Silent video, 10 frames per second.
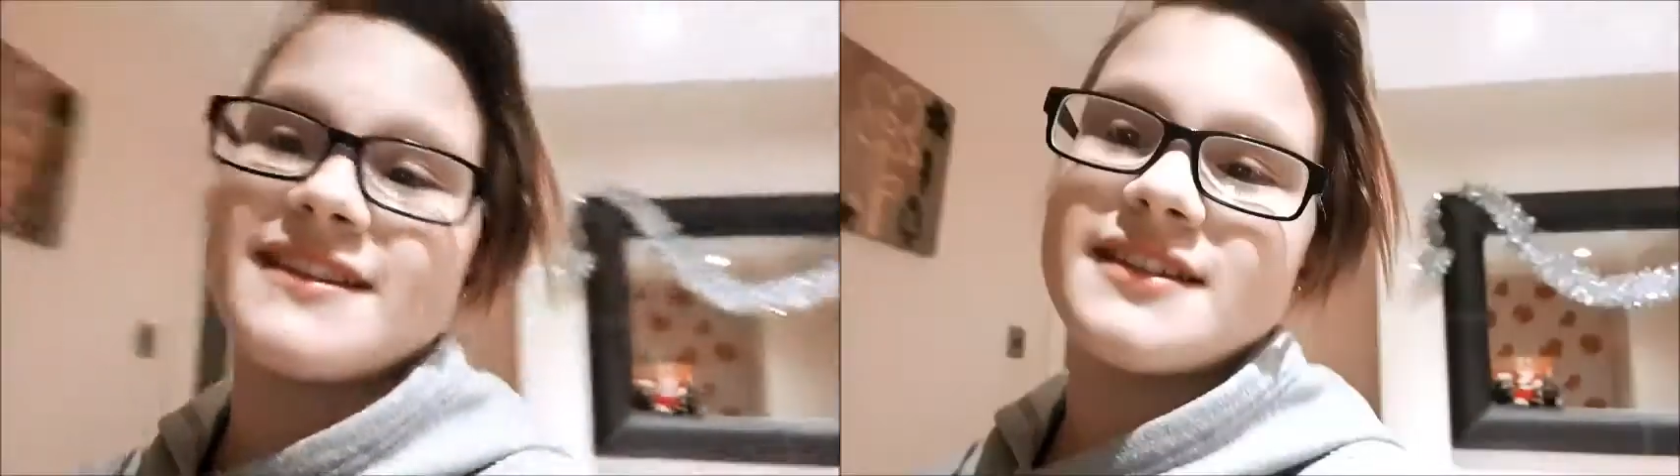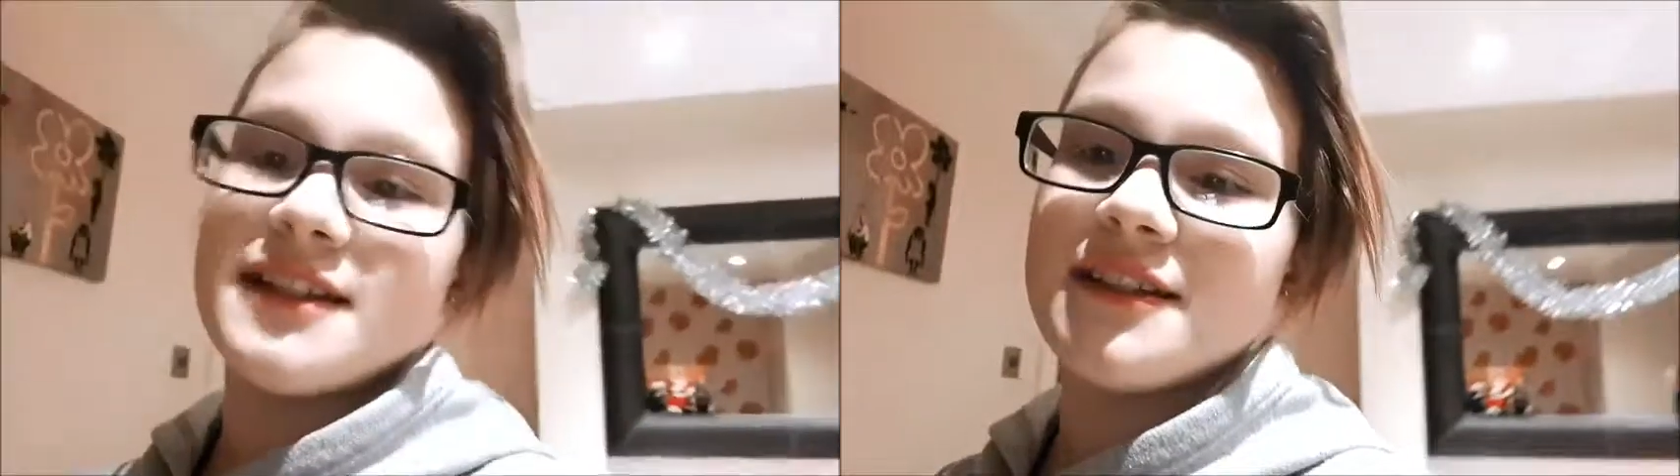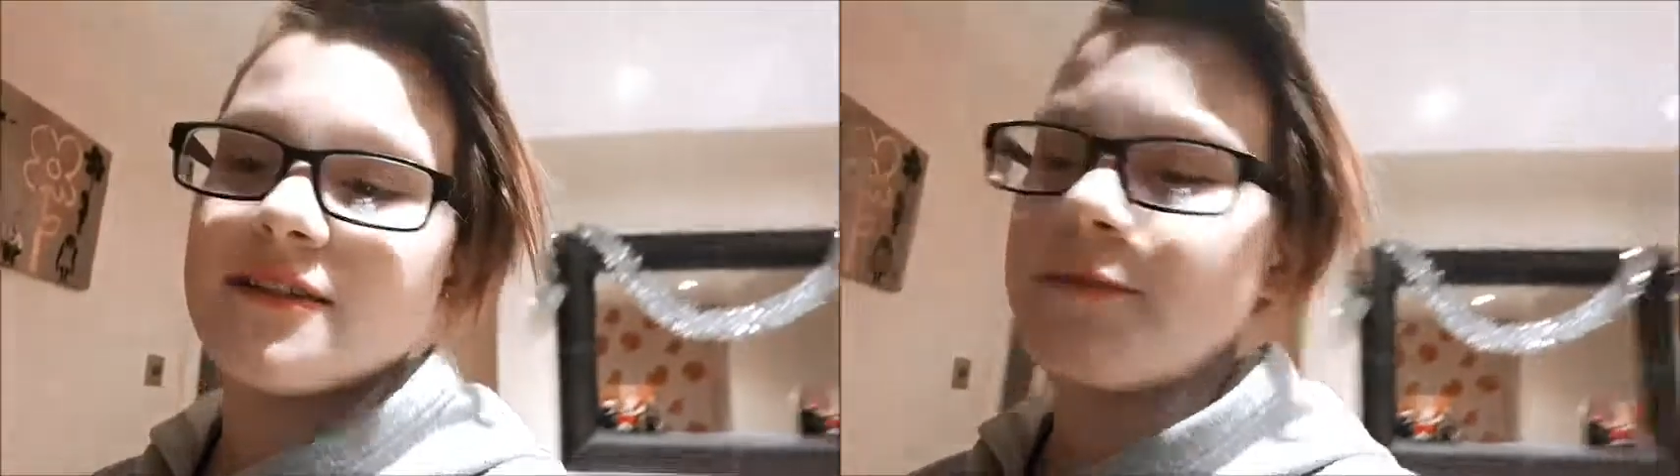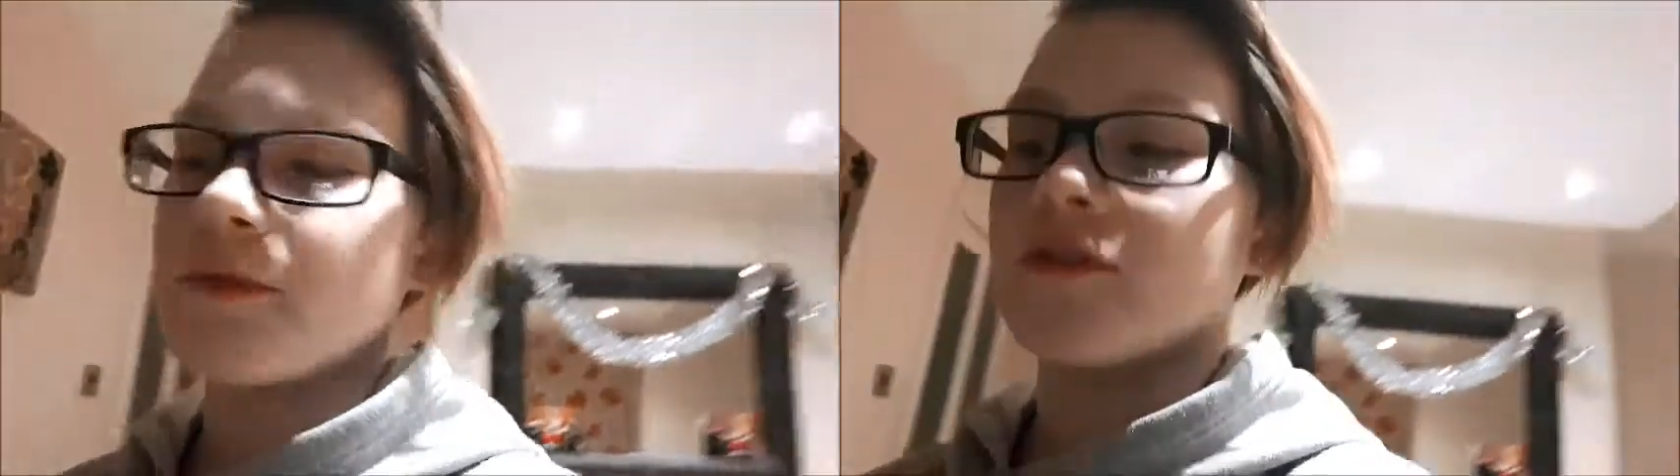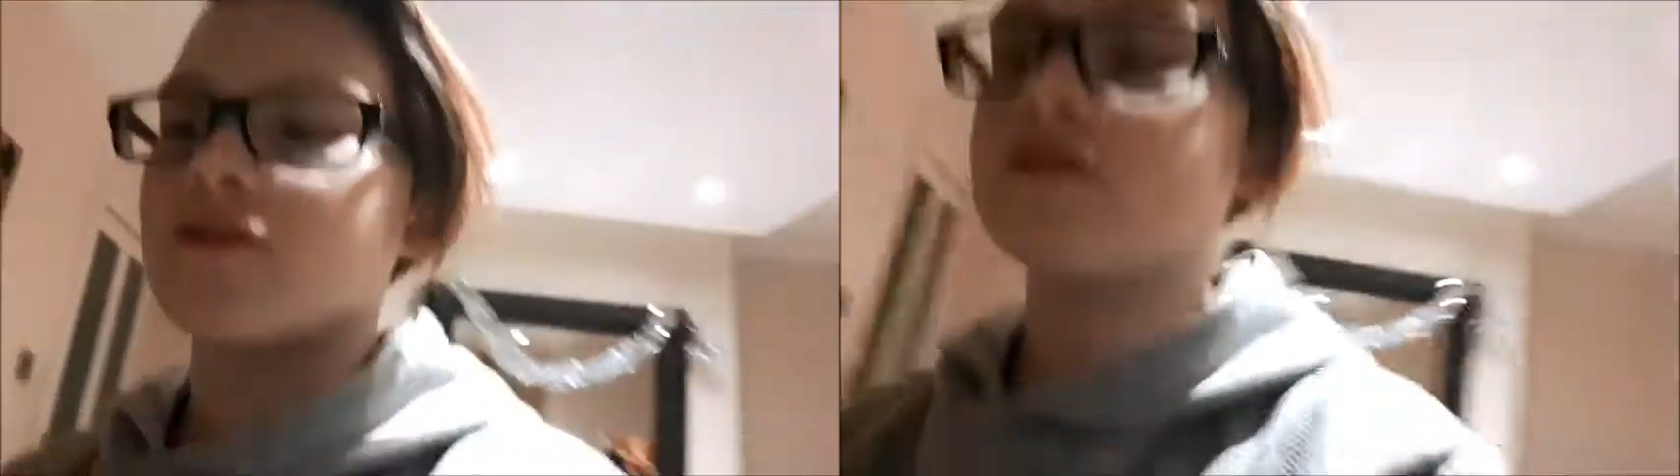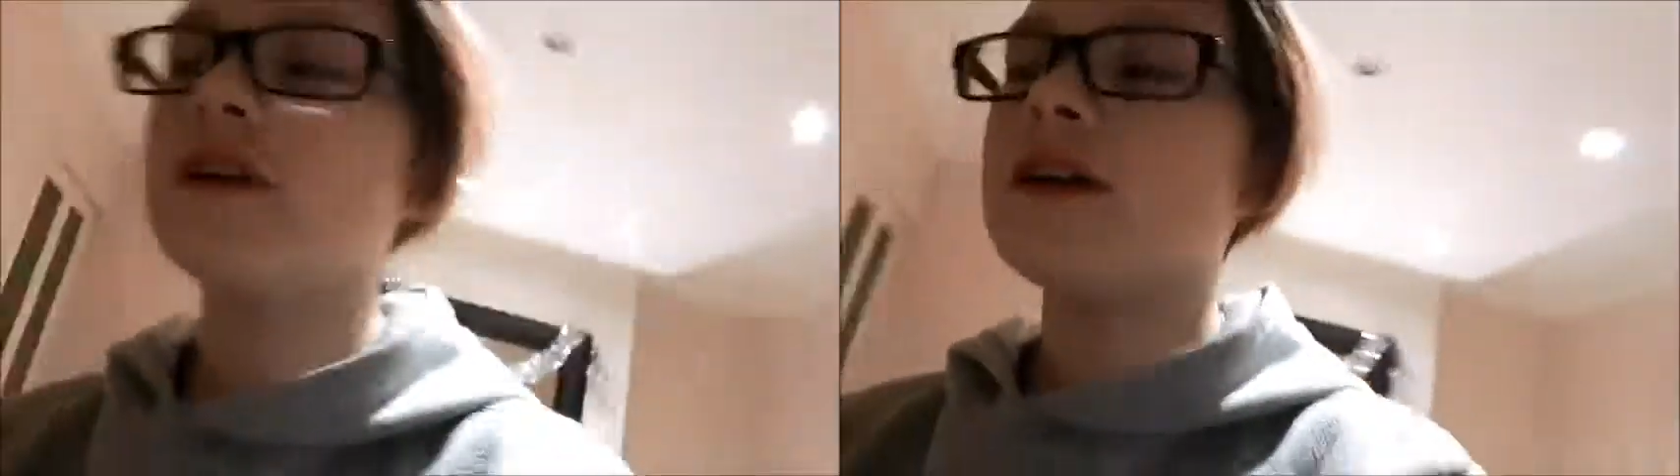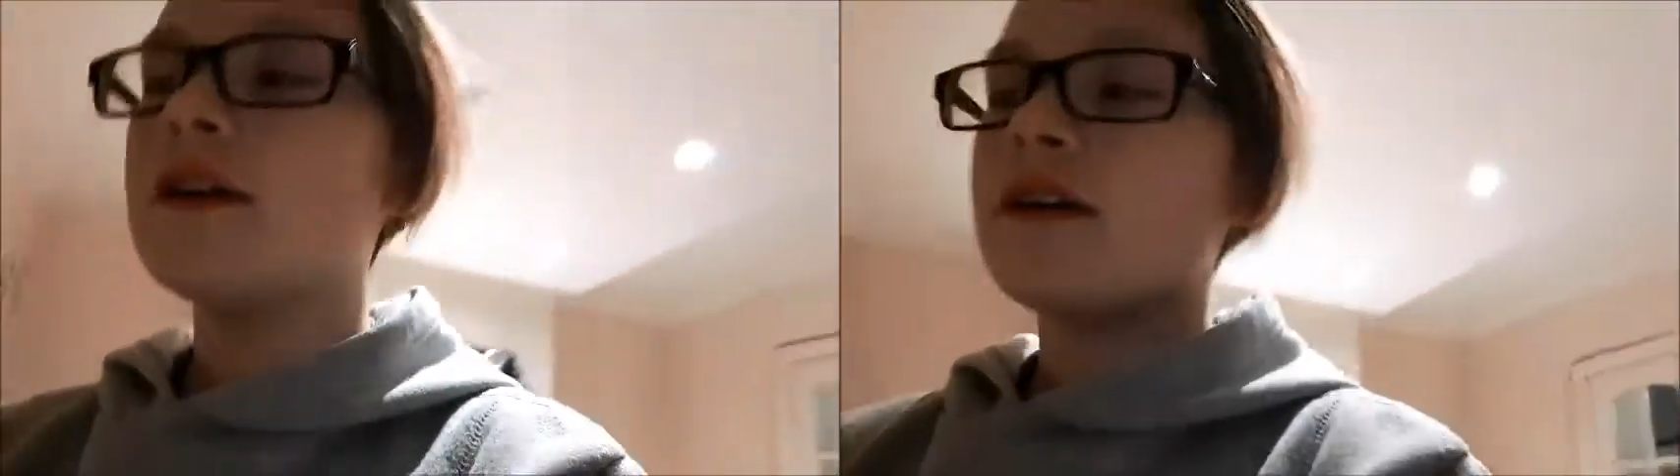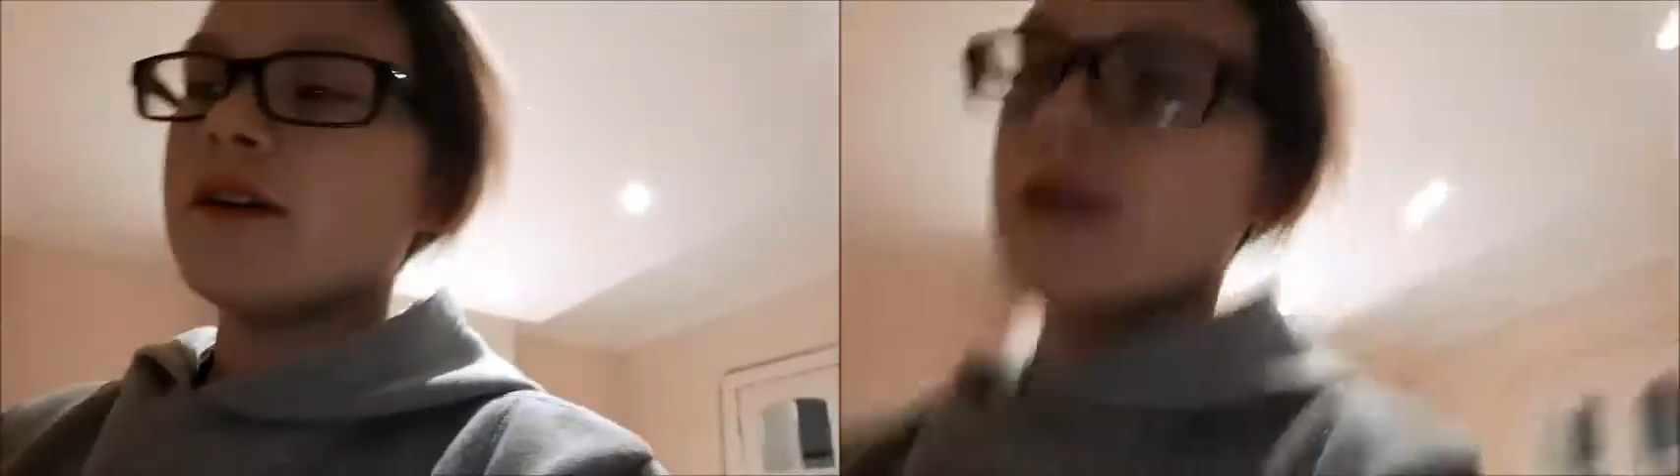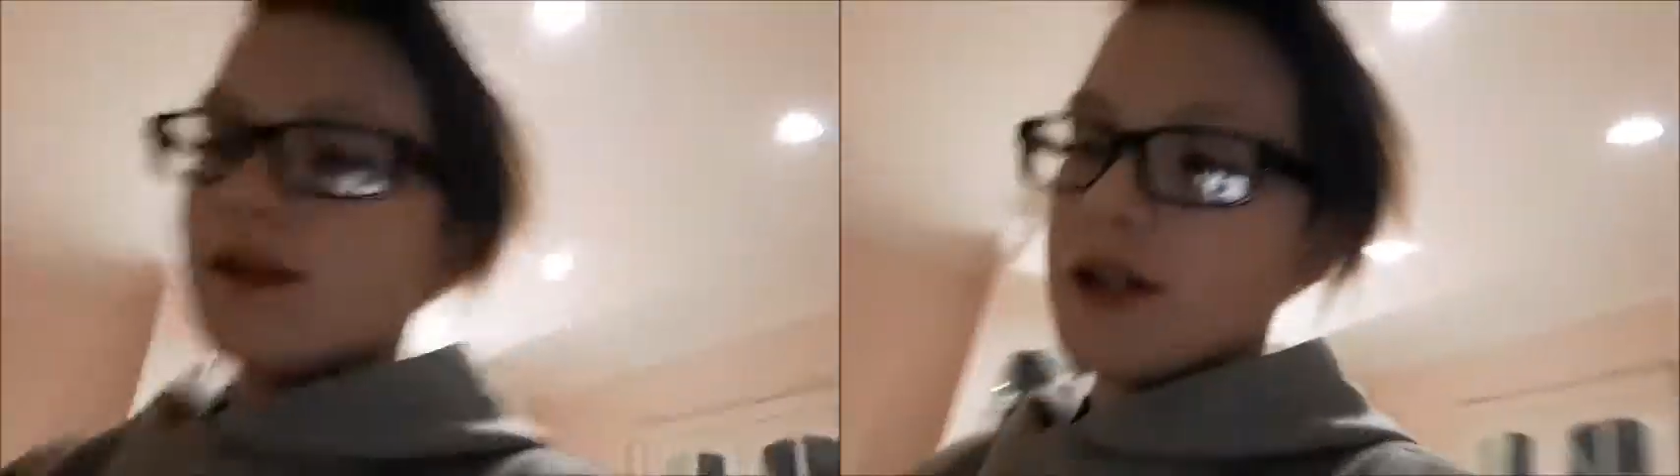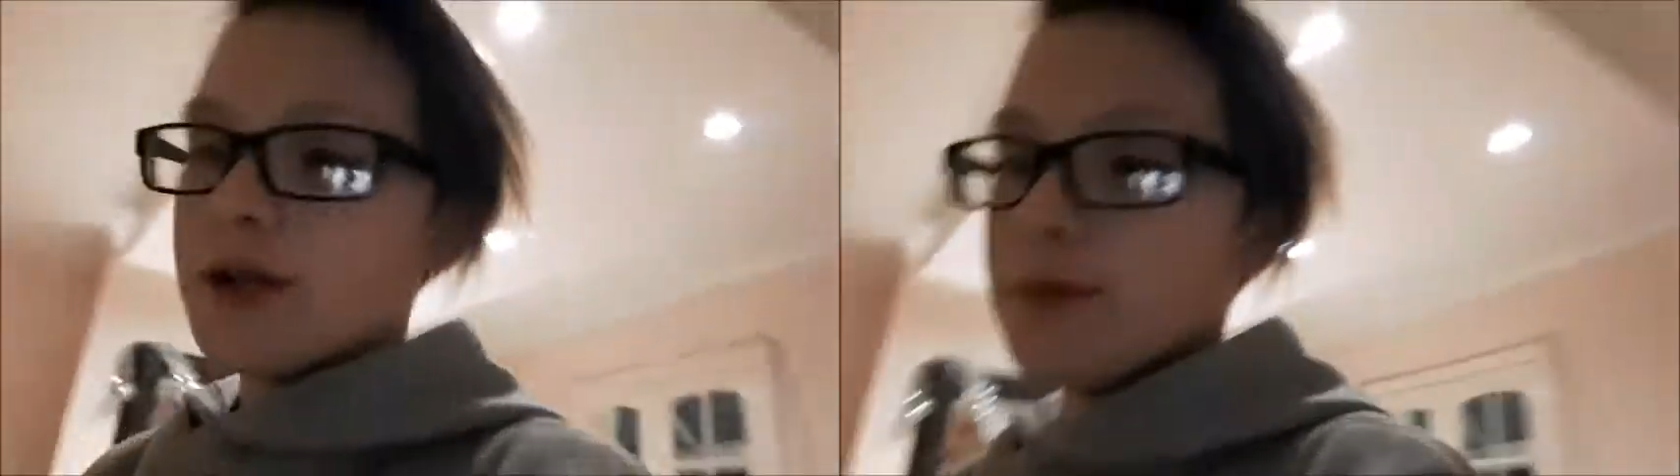scenes because,
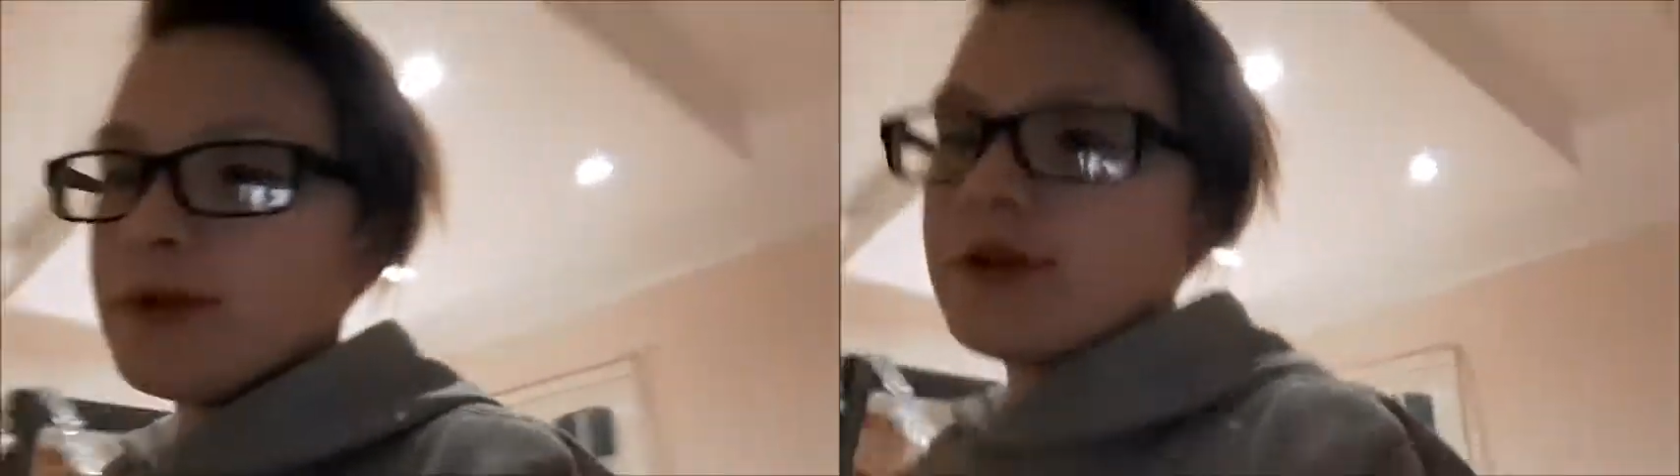um,